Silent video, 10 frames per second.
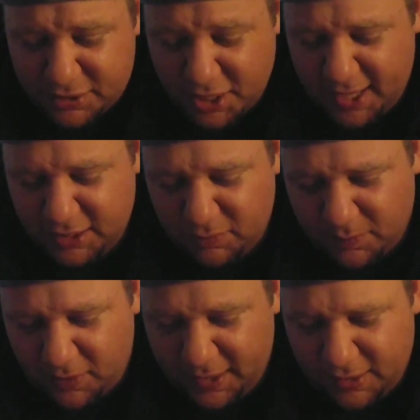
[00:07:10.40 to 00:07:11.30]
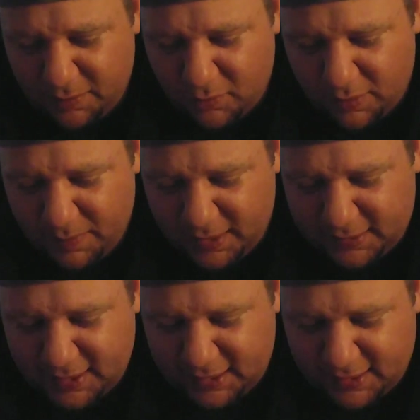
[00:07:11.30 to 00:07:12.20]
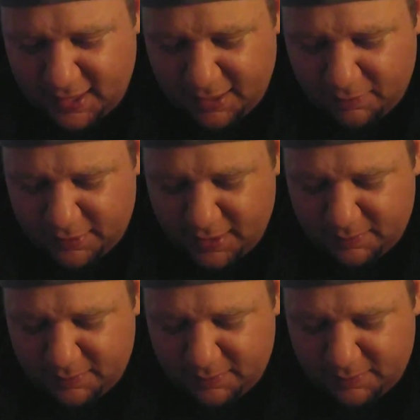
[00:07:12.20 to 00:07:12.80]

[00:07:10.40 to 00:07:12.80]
John, you would probably know more about that than I would.